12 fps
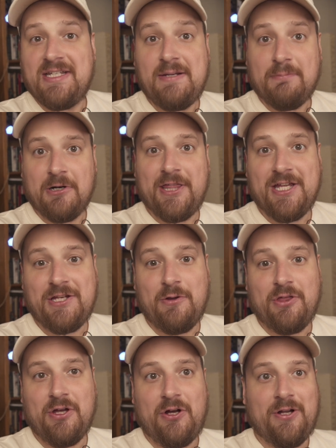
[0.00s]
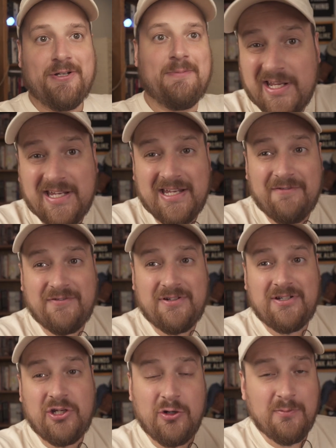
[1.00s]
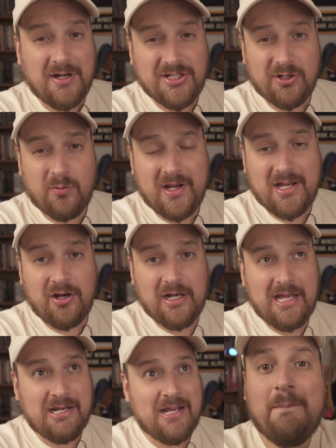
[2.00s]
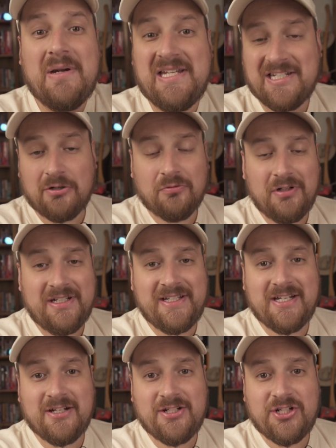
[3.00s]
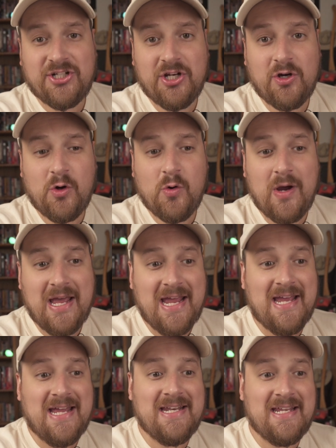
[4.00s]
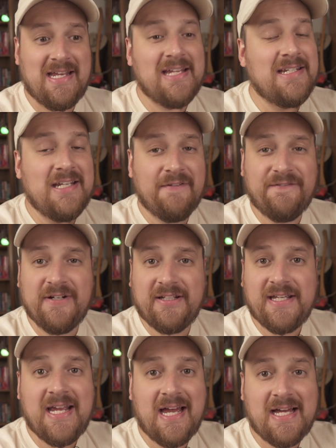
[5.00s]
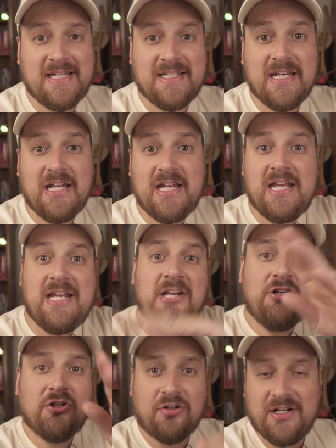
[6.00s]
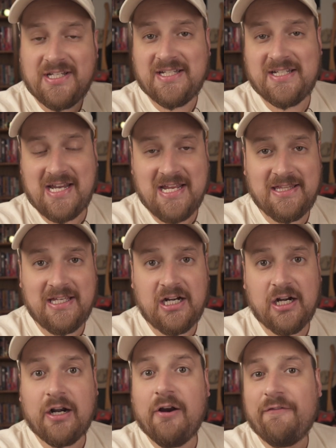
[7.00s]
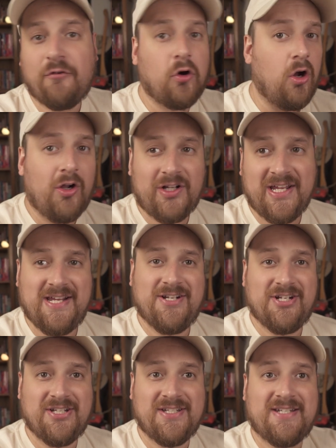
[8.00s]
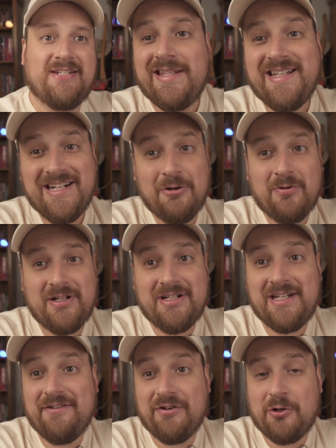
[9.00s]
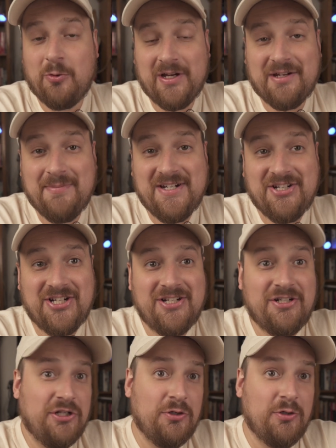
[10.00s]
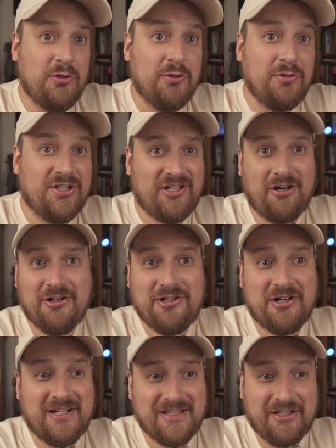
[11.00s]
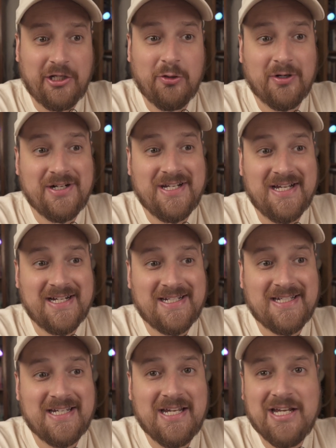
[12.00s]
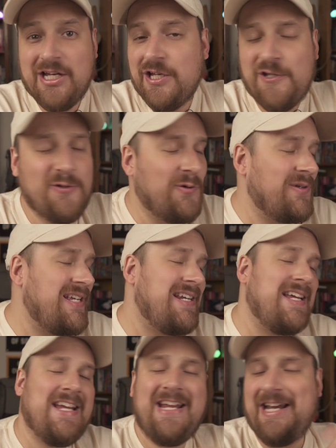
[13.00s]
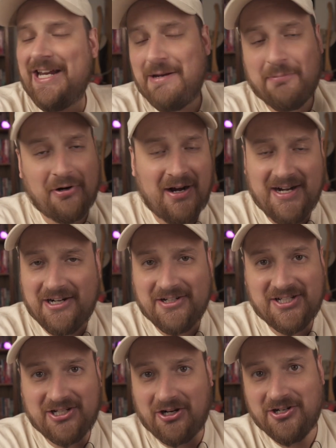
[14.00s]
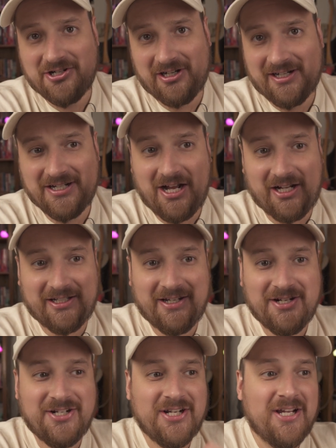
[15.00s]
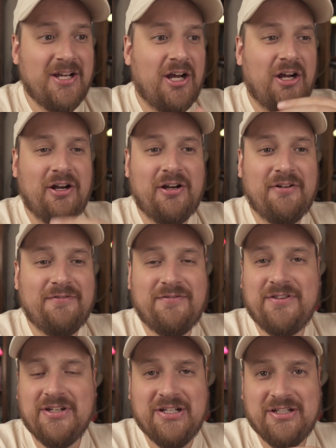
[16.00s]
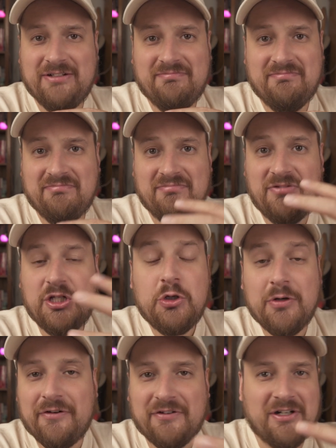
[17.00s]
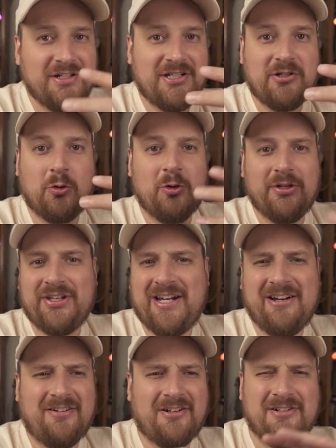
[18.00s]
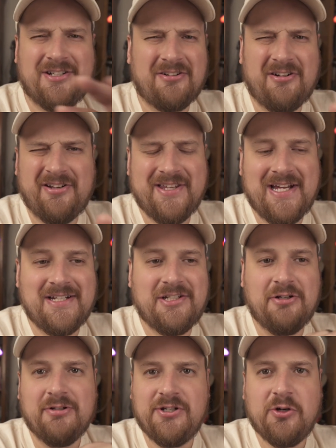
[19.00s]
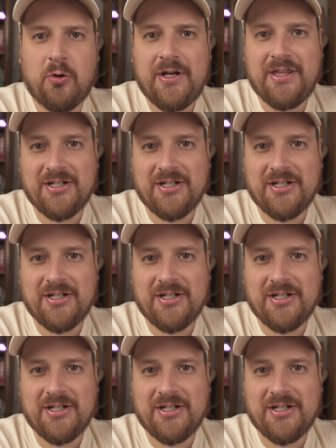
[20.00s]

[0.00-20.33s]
deeper than you thought. I don't give too much away on it, but it's a really good show, and it definitely has interests in there for all ages. Then I wanted to give a quick mention to Star Trek: The Lower Decks. You don't need any prior Star Trek knowledge of the universe or the characters or all that to enjoy the